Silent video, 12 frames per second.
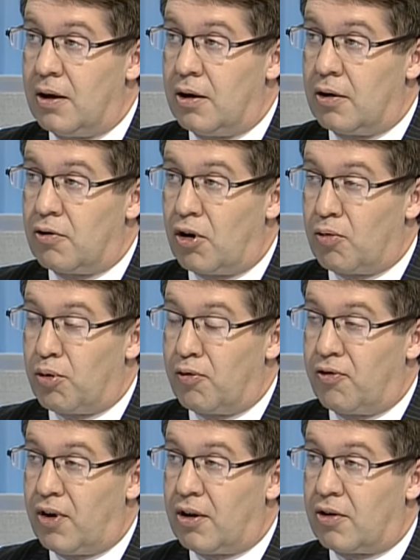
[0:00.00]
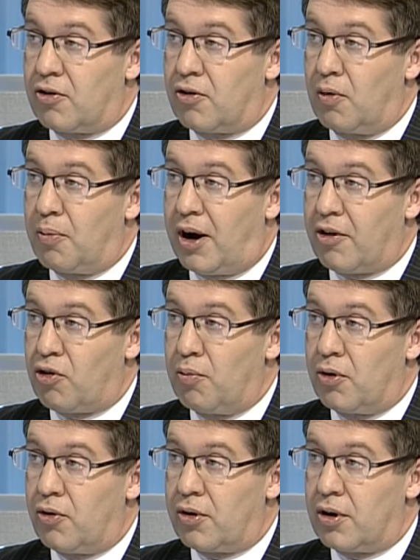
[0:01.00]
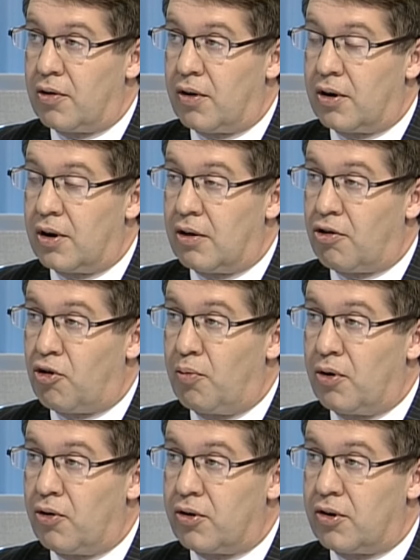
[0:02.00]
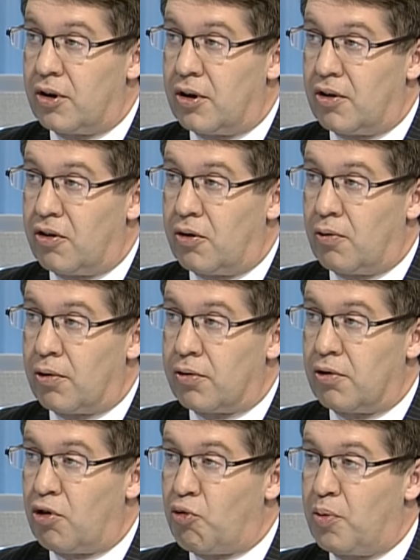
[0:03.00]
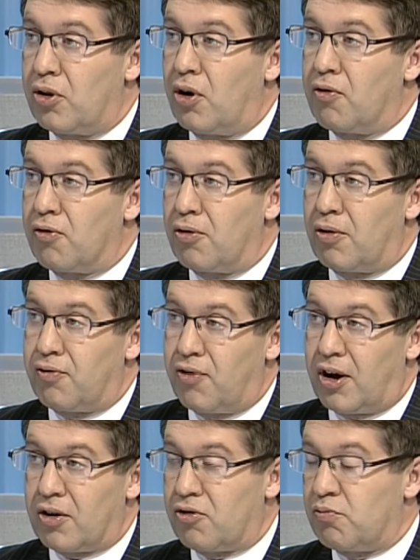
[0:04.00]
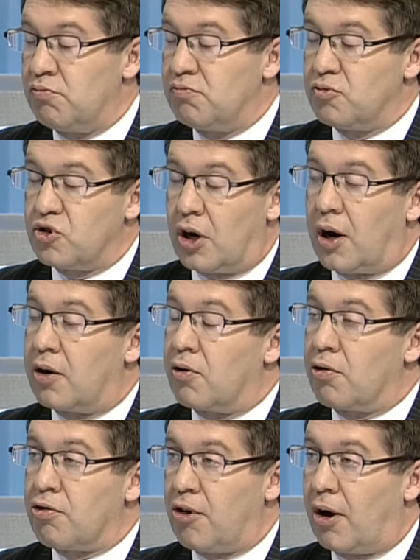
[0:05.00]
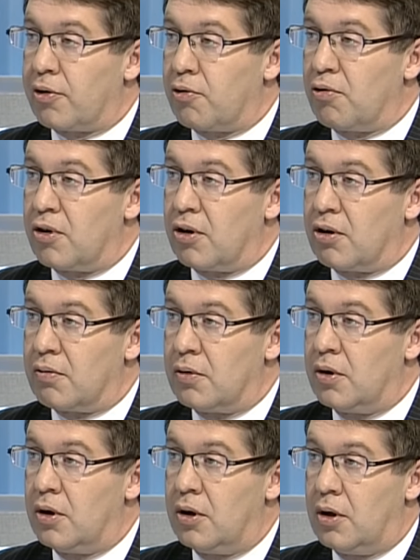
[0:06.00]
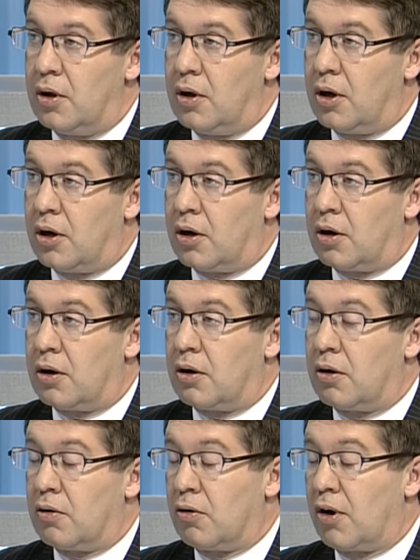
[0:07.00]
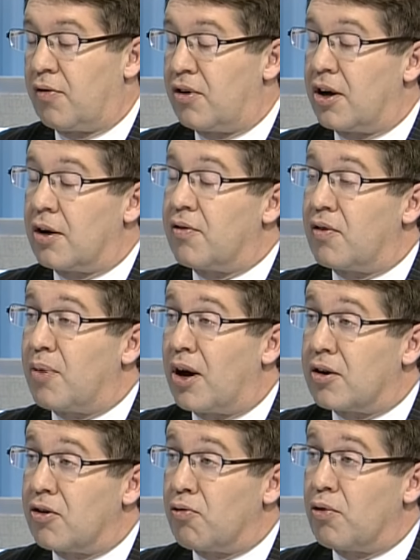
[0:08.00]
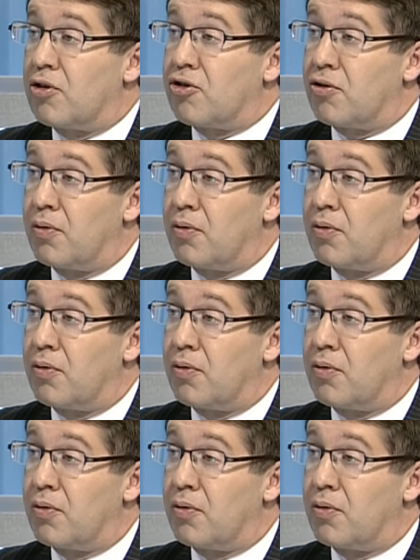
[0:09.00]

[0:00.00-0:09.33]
try to prevent the possibility that instability in the North could spill over and affect China or South Korea or have a negative impact in the region.